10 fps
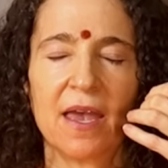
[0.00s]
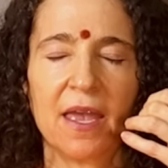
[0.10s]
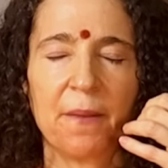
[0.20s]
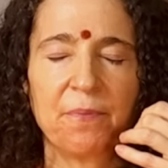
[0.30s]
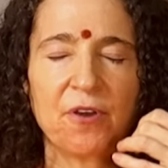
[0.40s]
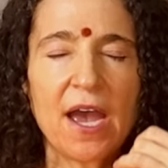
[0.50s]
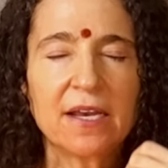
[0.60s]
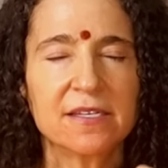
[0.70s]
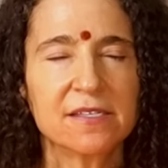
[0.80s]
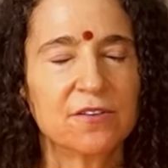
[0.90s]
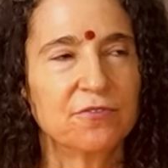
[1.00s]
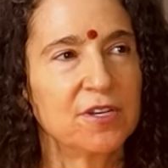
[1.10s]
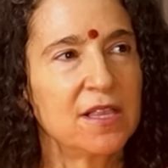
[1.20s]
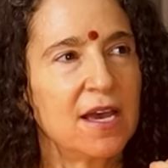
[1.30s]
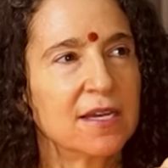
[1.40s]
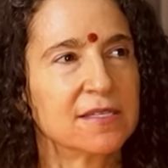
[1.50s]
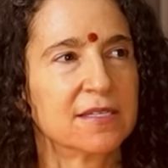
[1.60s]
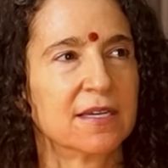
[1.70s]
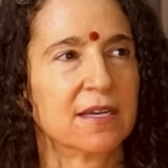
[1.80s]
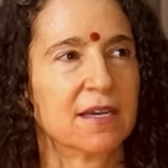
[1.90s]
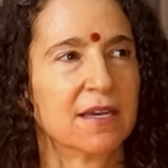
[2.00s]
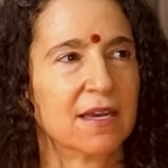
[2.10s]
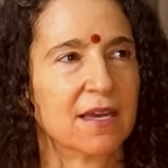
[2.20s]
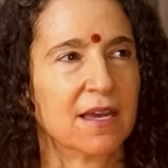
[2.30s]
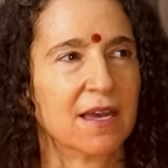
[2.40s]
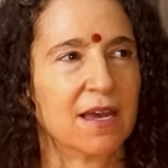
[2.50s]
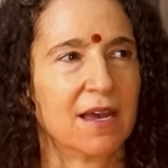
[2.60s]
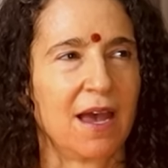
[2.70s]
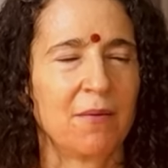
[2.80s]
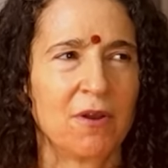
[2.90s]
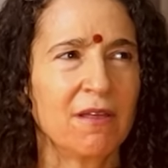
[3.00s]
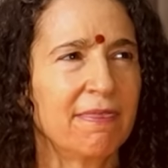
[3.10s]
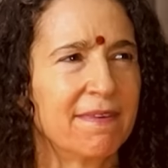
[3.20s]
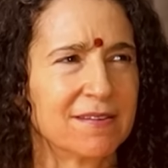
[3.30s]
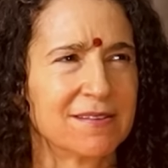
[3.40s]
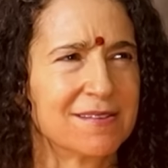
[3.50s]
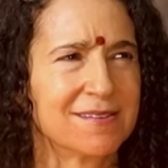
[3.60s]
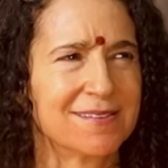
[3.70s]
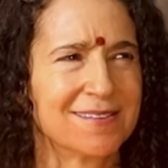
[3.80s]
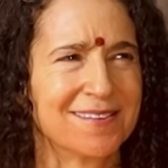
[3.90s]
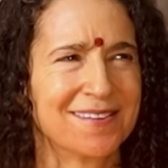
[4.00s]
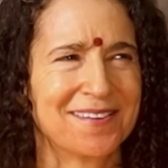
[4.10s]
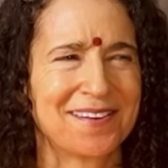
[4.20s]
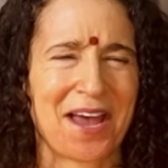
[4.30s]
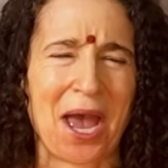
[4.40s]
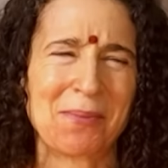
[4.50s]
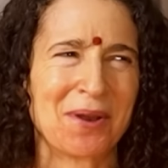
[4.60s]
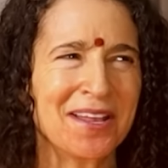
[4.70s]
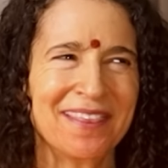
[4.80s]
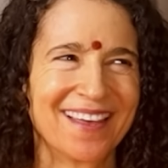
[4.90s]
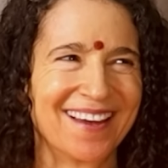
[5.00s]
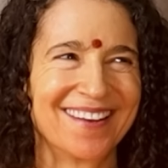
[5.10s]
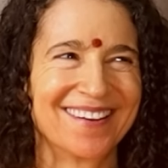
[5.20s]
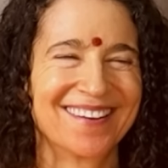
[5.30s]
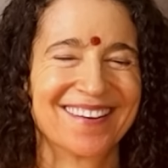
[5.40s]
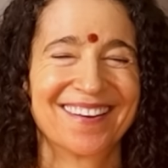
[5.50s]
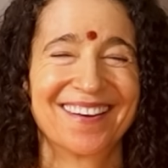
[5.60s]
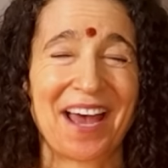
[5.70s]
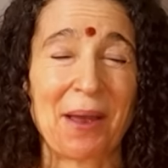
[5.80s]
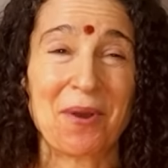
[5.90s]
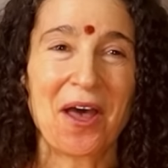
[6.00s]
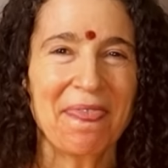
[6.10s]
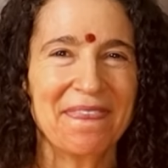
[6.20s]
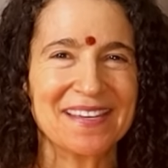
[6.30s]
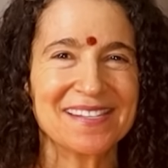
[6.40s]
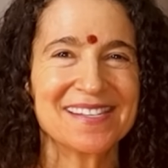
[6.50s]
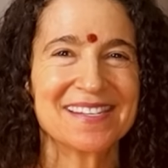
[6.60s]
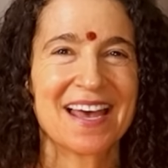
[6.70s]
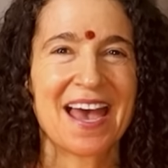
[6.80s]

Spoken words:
a practice of realizing, I'm not this. I'm not that. I'm not this.